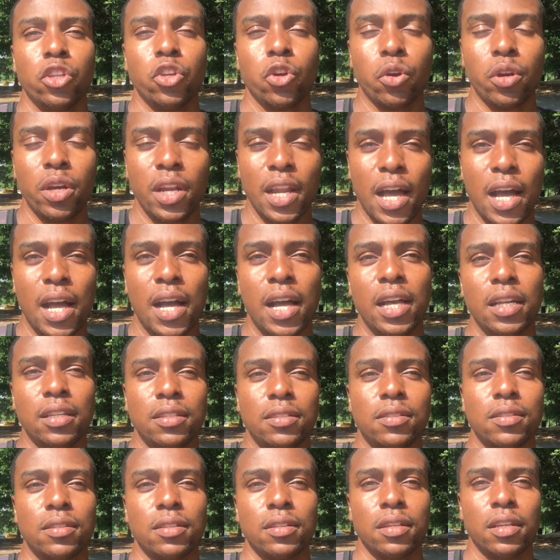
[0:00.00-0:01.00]
you're not
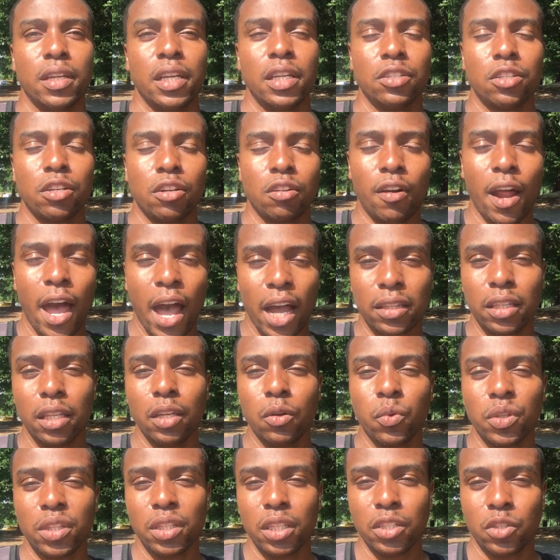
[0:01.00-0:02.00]

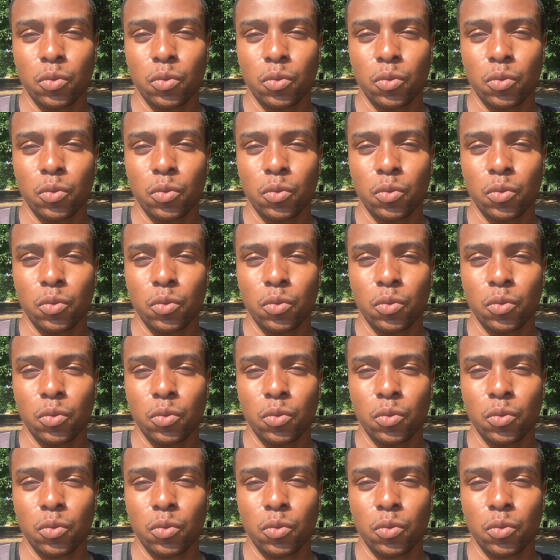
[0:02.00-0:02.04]
interacting with